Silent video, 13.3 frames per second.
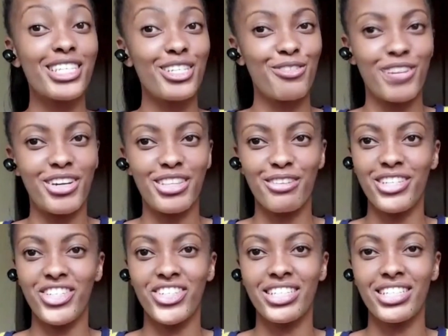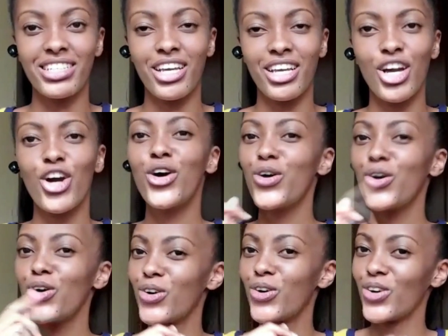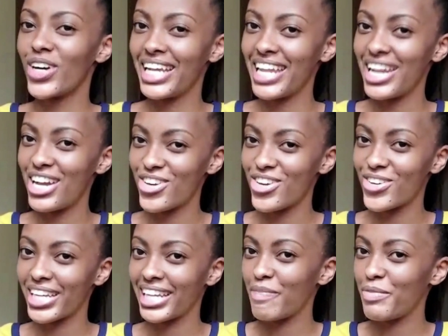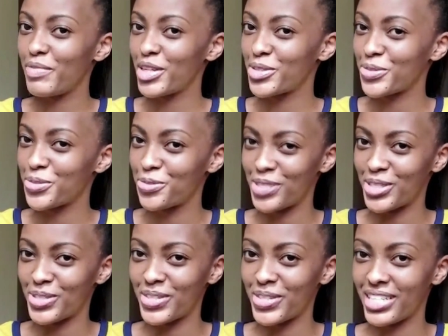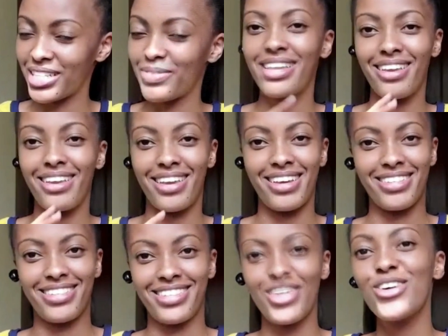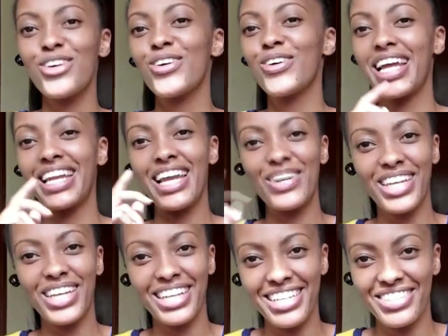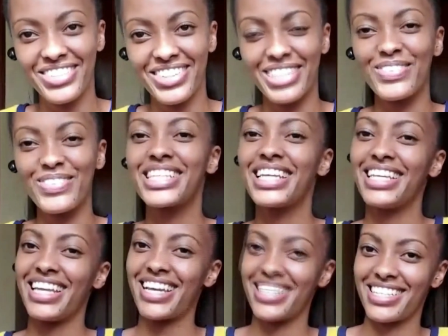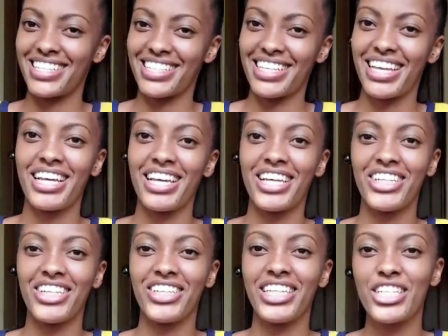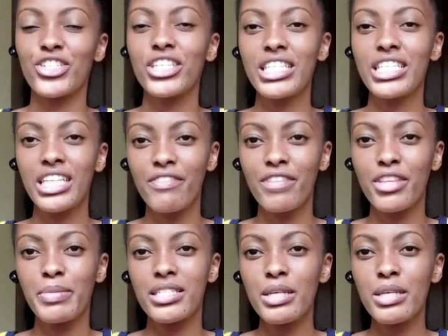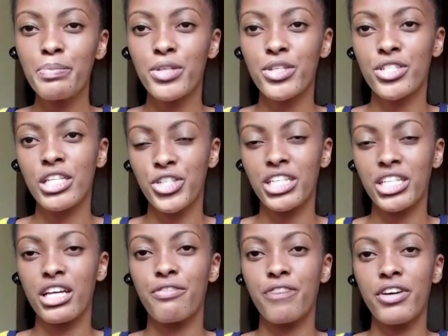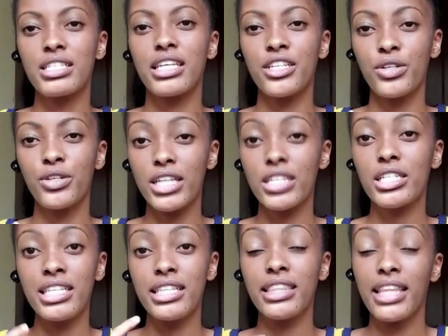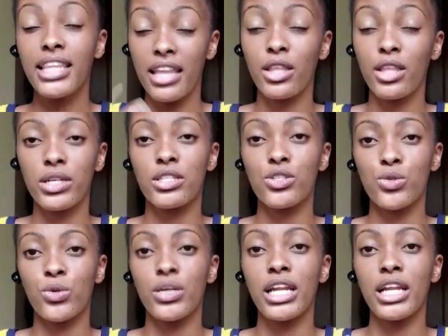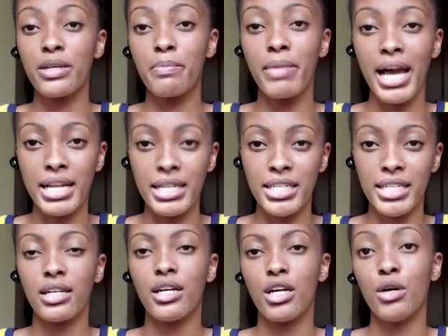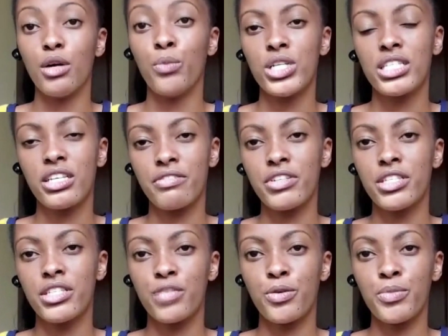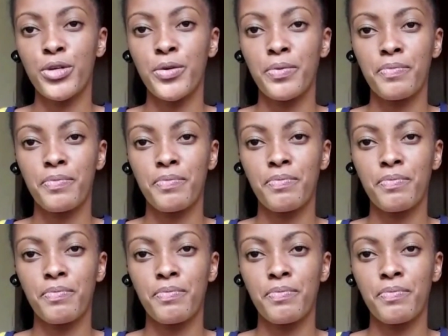asking for other features. Oh, and now can I pay school fees through it? You say yes. Oh, and now can I do this? They say yes. Right? So just give them a simple solution at first, and then you actually see they're the ones who are now demanding more services from you.